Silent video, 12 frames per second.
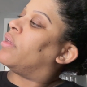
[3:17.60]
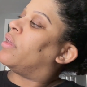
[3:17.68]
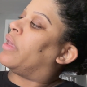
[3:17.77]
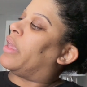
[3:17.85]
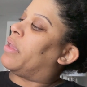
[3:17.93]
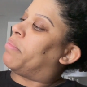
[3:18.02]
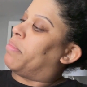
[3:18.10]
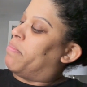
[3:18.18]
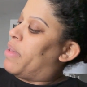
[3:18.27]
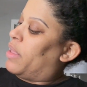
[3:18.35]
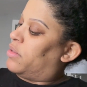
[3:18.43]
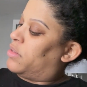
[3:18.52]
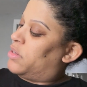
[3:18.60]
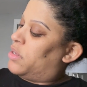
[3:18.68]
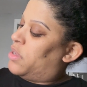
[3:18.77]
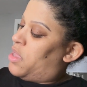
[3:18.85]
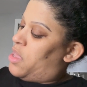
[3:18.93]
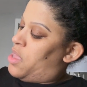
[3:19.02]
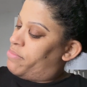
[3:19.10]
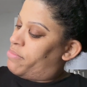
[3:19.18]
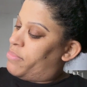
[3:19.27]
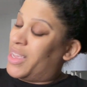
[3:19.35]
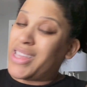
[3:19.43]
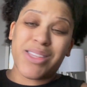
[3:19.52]
hip belt
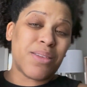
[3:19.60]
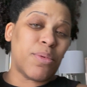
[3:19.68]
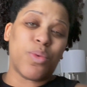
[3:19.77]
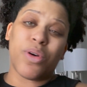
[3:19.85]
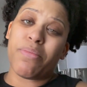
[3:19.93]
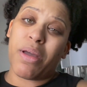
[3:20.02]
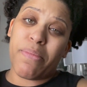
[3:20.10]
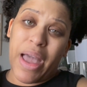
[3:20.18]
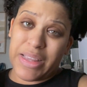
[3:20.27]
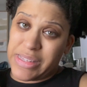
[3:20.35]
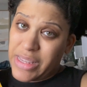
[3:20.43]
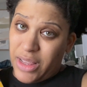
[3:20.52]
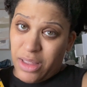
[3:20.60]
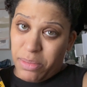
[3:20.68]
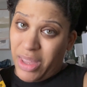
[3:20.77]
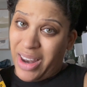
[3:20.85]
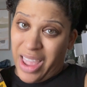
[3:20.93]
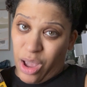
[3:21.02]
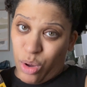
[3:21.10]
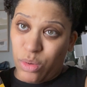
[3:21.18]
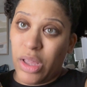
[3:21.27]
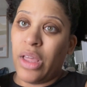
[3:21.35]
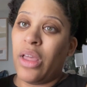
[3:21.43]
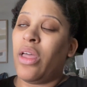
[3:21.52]
because number one, my back is killing me now.
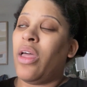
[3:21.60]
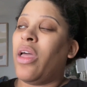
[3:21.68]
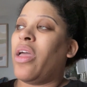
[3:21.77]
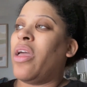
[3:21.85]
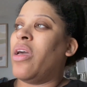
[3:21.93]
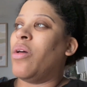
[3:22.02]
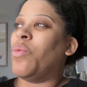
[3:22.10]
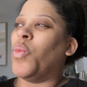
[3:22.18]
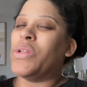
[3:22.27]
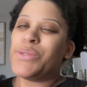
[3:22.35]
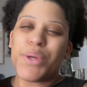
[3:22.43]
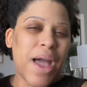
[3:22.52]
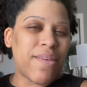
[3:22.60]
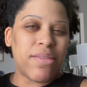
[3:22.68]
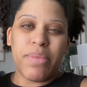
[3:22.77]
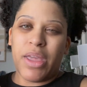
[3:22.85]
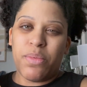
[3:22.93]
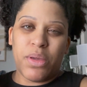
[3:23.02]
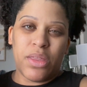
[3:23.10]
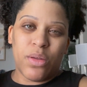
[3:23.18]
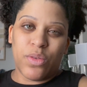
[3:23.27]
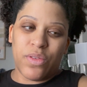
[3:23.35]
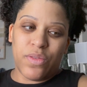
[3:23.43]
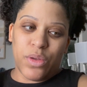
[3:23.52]
And once you have a baby,
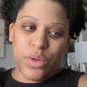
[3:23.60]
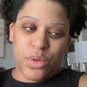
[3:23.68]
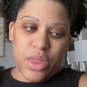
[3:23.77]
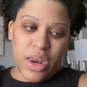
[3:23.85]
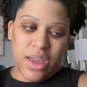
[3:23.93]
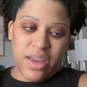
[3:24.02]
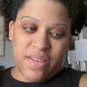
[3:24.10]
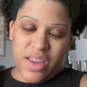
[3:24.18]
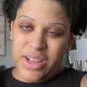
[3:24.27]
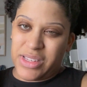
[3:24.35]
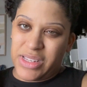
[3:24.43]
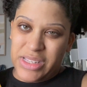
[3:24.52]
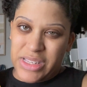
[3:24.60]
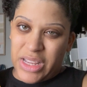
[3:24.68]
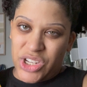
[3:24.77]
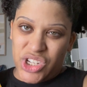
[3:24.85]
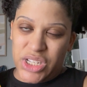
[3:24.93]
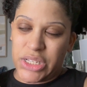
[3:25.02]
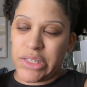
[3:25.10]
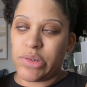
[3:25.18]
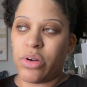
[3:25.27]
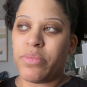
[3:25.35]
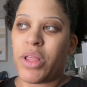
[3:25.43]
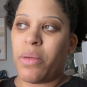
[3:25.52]
those of you that have had C-sections or
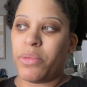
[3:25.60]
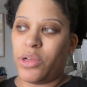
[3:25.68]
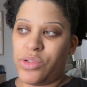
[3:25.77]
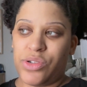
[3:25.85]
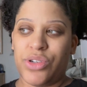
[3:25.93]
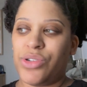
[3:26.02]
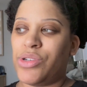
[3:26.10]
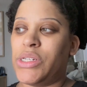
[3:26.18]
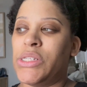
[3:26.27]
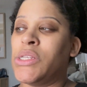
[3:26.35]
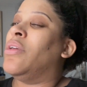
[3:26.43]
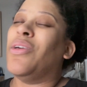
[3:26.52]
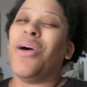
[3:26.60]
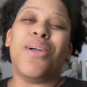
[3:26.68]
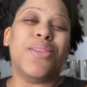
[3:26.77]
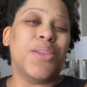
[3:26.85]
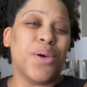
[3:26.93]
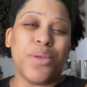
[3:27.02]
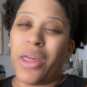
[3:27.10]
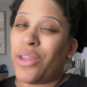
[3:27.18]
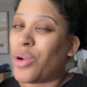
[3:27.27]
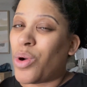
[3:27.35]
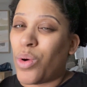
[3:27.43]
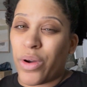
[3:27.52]
abdominal surgeries, y'all know that your
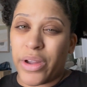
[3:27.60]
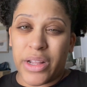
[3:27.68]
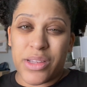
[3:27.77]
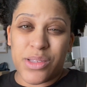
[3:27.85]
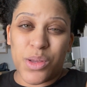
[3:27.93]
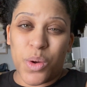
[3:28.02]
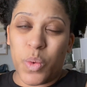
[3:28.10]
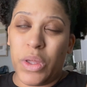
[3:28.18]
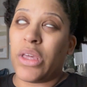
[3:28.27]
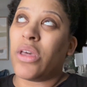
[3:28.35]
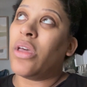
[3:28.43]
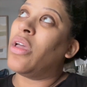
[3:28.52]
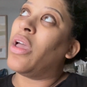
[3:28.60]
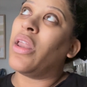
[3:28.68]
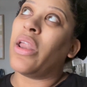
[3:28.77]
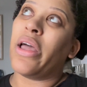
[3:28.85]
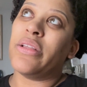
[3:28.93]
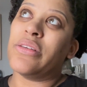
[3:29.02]
core gets so weak. And I